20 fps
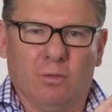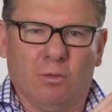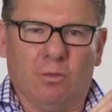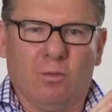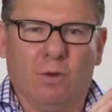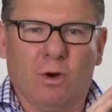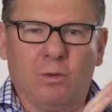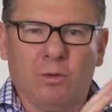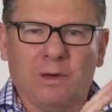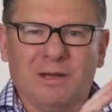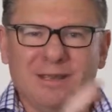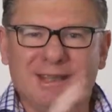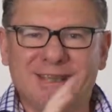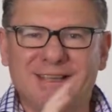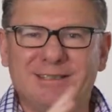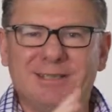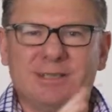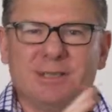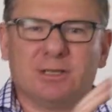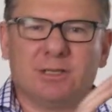what we
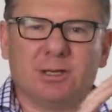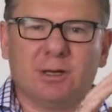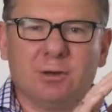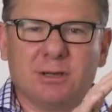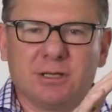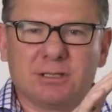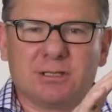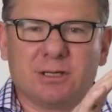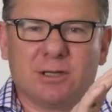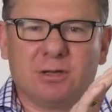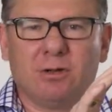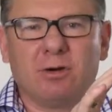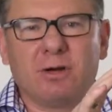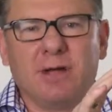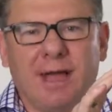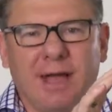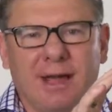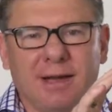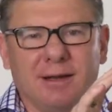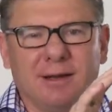need to do is to look
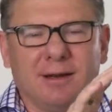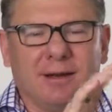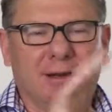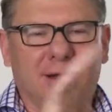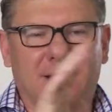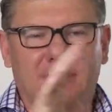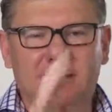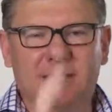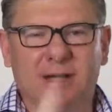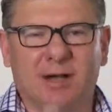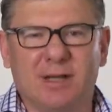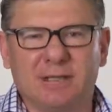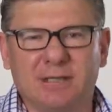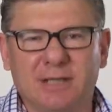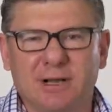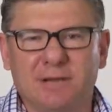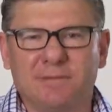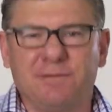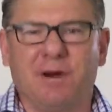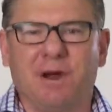at
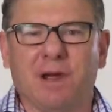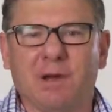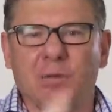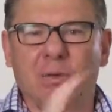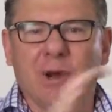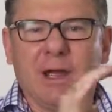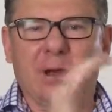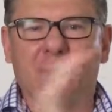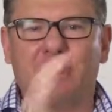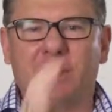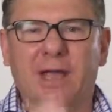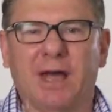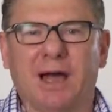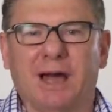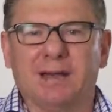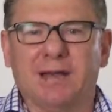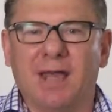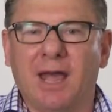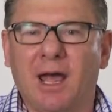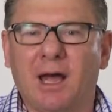identifying where we
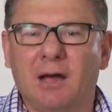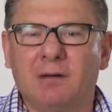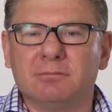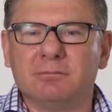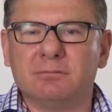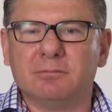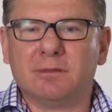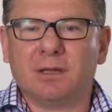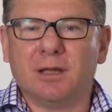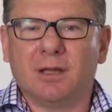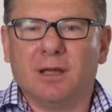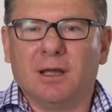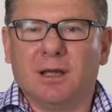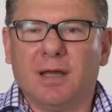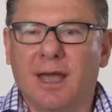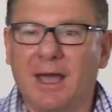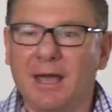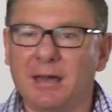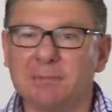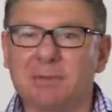are now
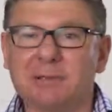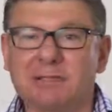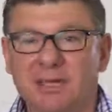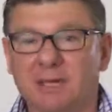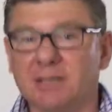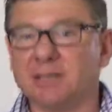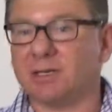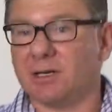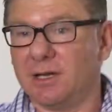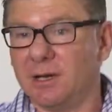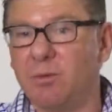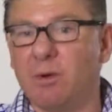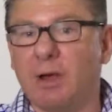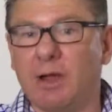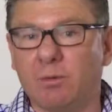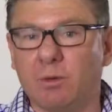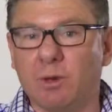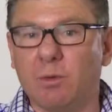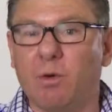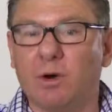and potentially
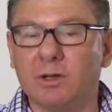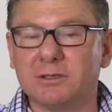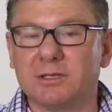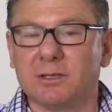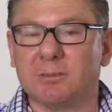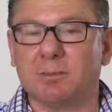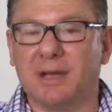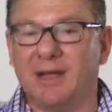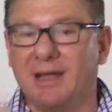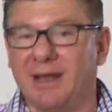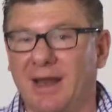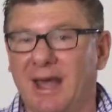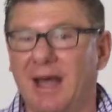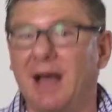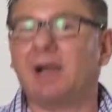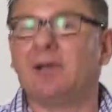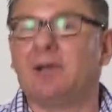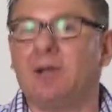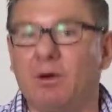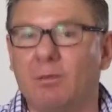where we want to be and
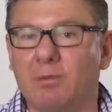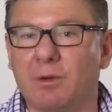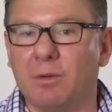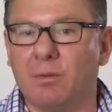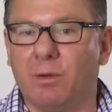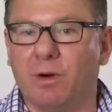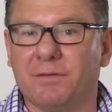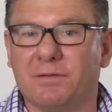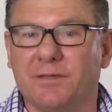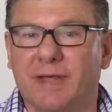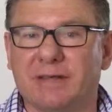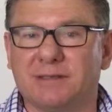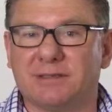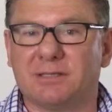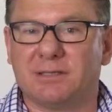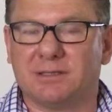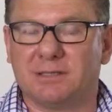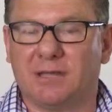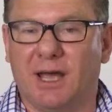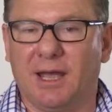how long we want that
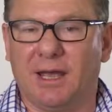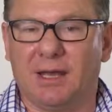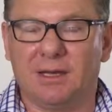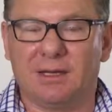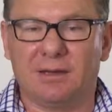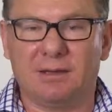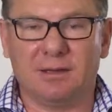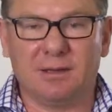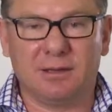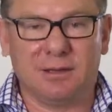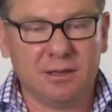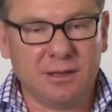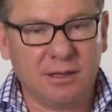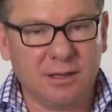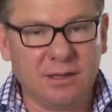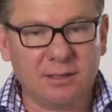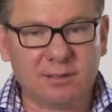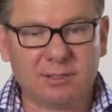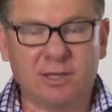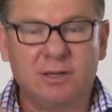to take.
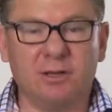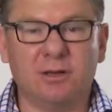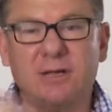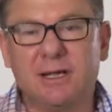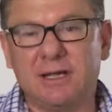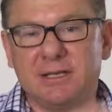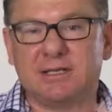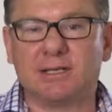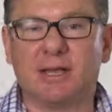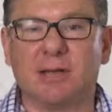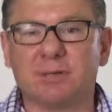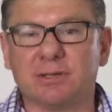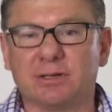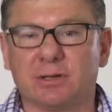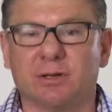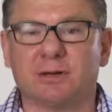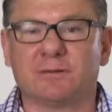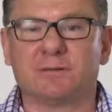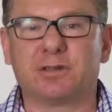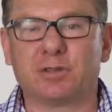So you need some
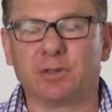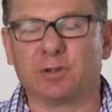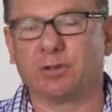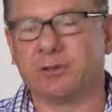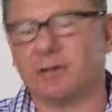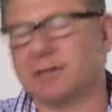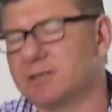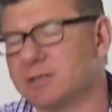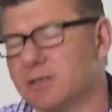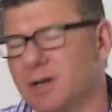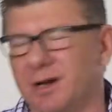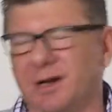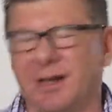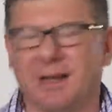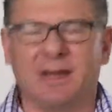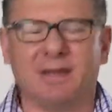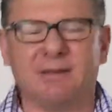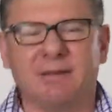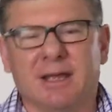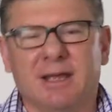sort of tool that's got
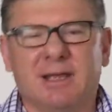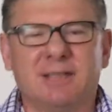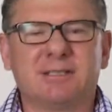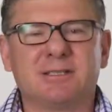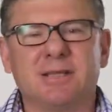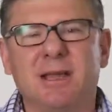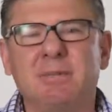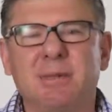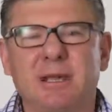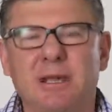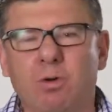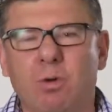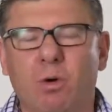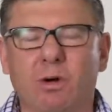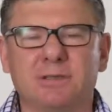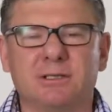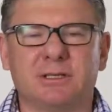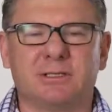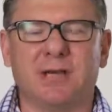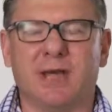a
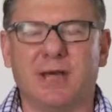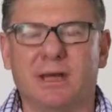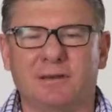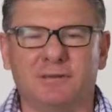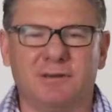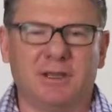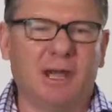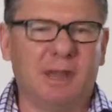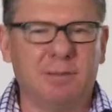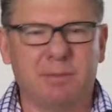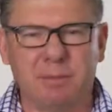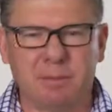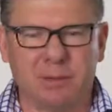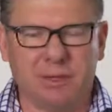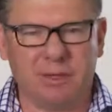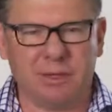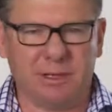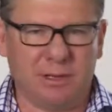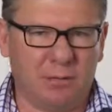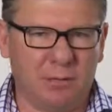semi-quantitative
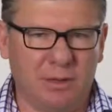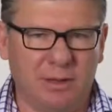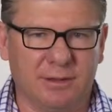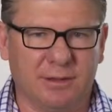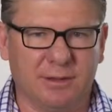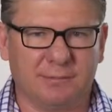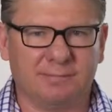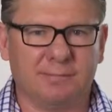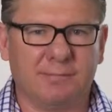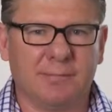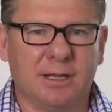capability with it.